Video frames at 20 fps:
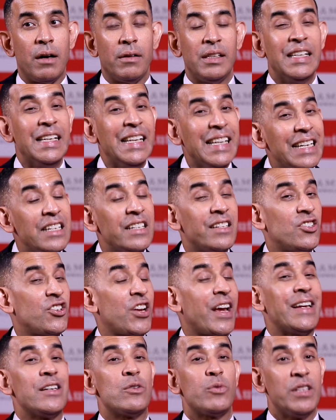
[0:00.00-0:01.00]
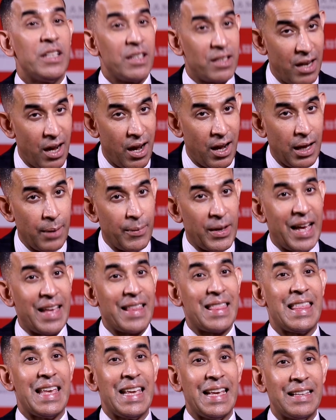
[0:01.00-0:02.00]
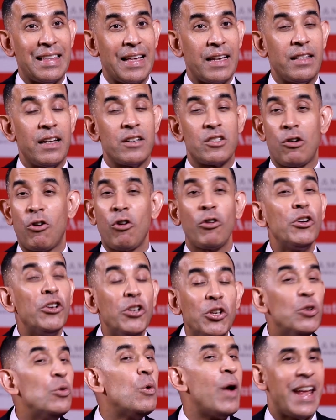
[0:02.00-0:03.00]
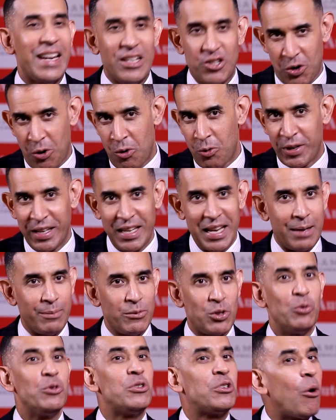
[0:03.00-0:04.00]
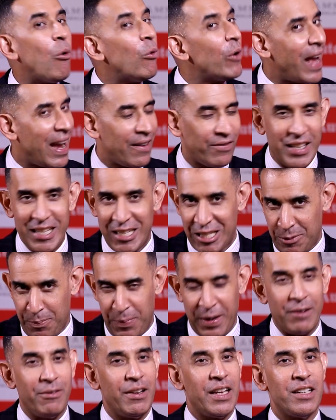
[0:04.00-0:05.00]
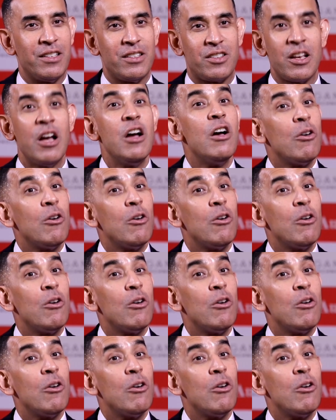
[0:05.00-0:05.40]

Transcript: need to change with the time, and I think that there's a lot of new age OEMs who don't have the experience,